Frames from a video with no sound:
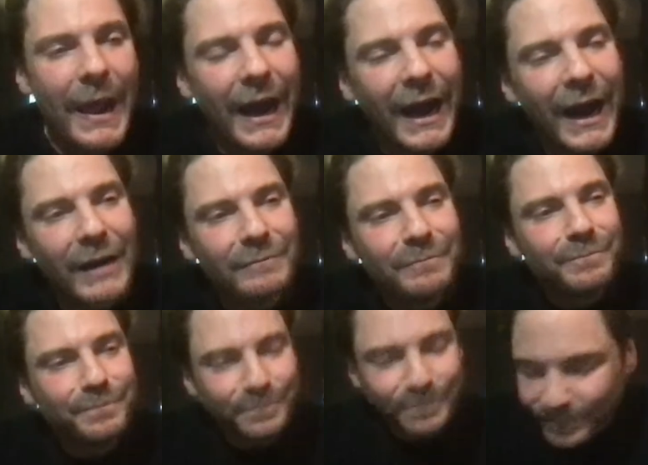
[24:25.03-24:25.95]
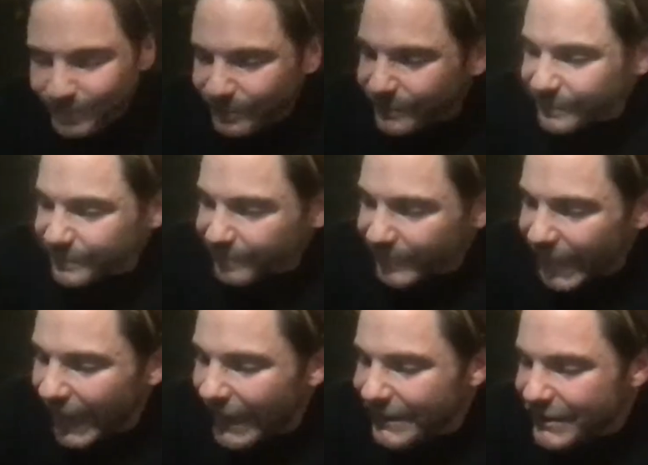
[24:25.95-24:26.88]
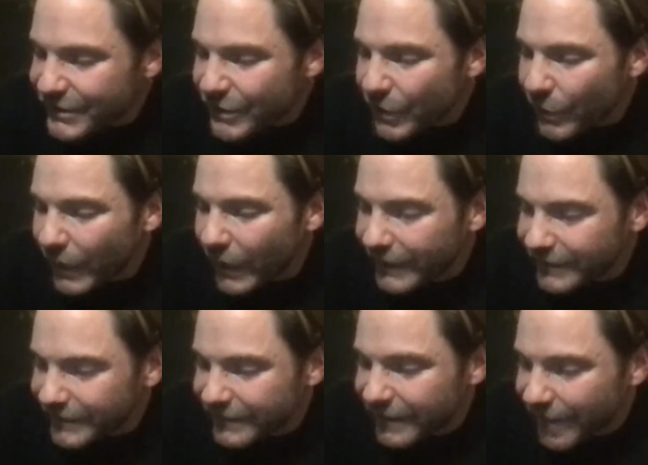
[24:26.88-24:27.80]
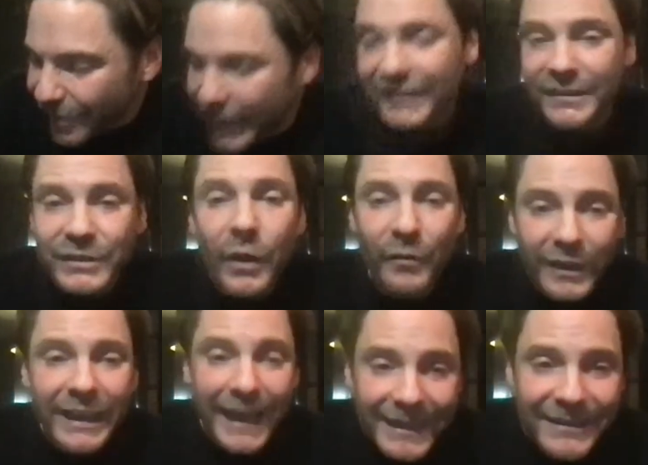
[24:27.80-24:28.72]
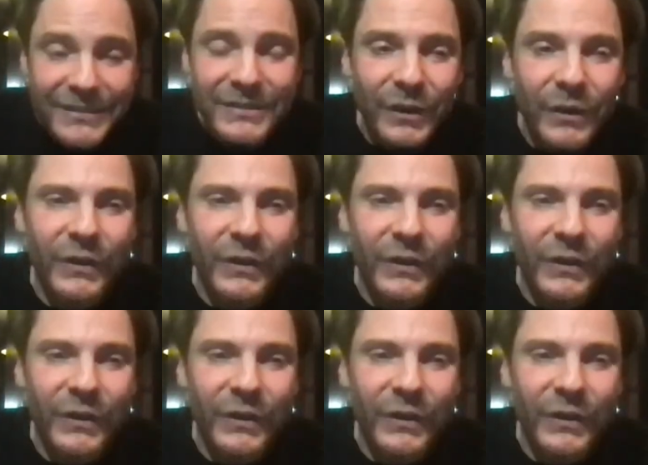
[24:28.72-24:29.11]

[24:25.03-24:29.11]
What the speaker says: And that is not the case,